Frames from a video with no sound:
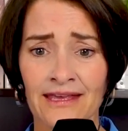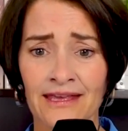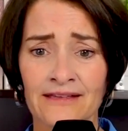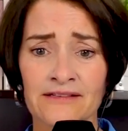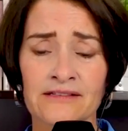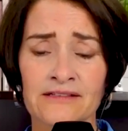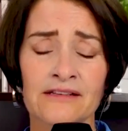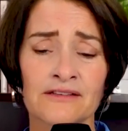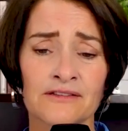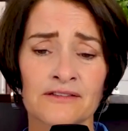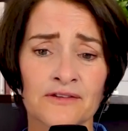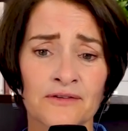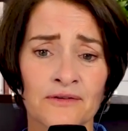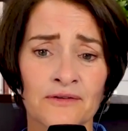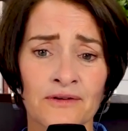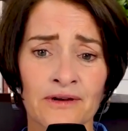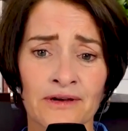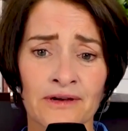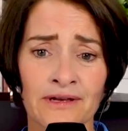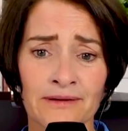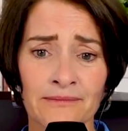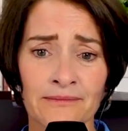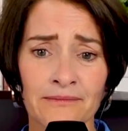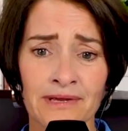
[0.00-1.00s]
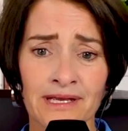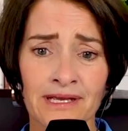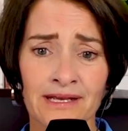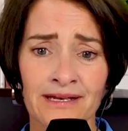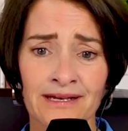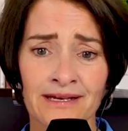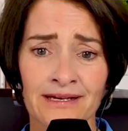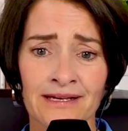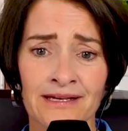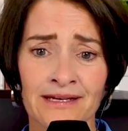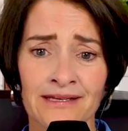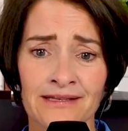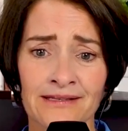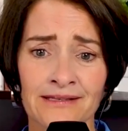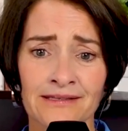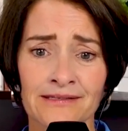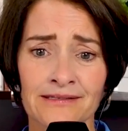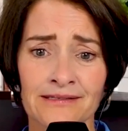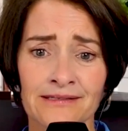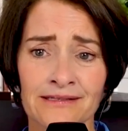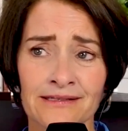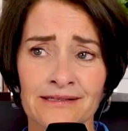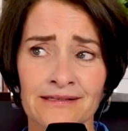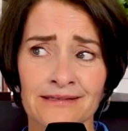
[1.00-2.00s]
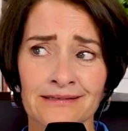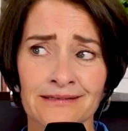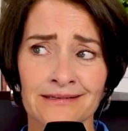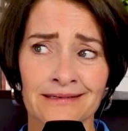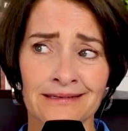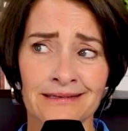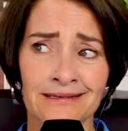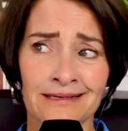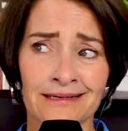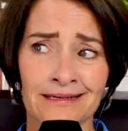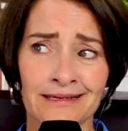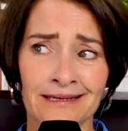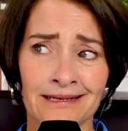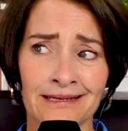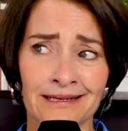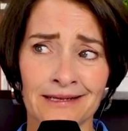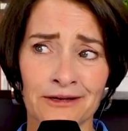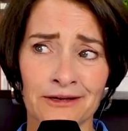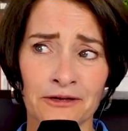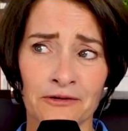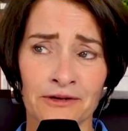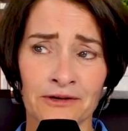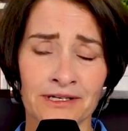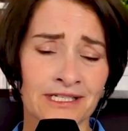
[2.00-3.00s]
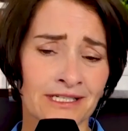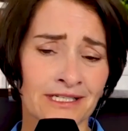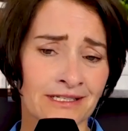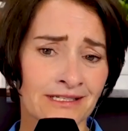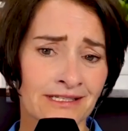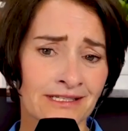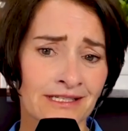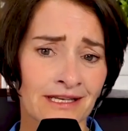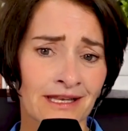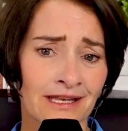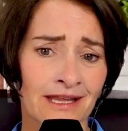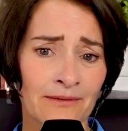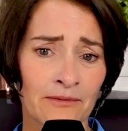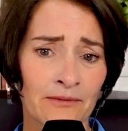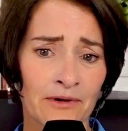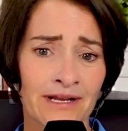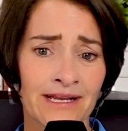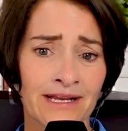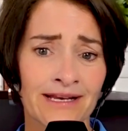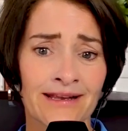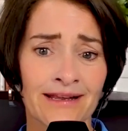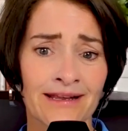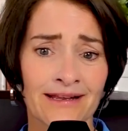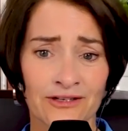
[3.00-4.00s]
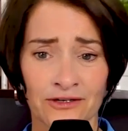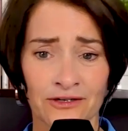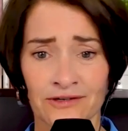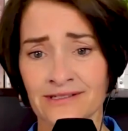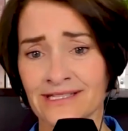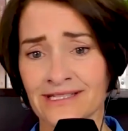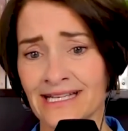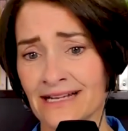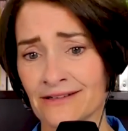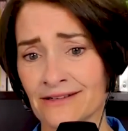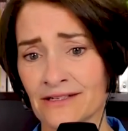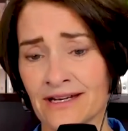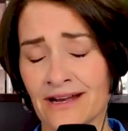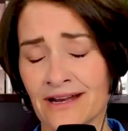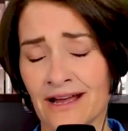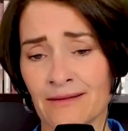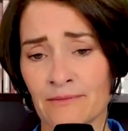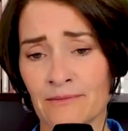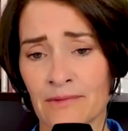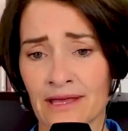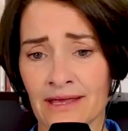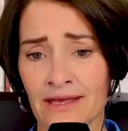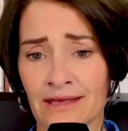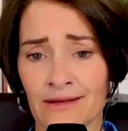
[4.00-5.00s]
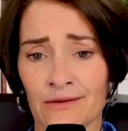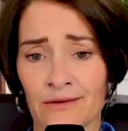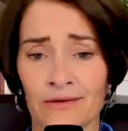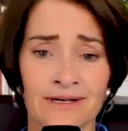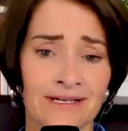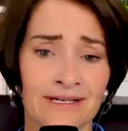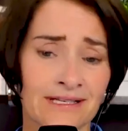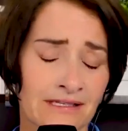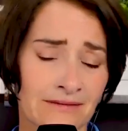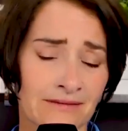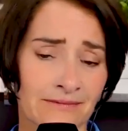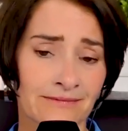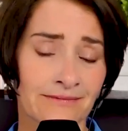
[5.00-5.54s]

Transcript: is destroyed because a Christian celebrity turns out to not be, or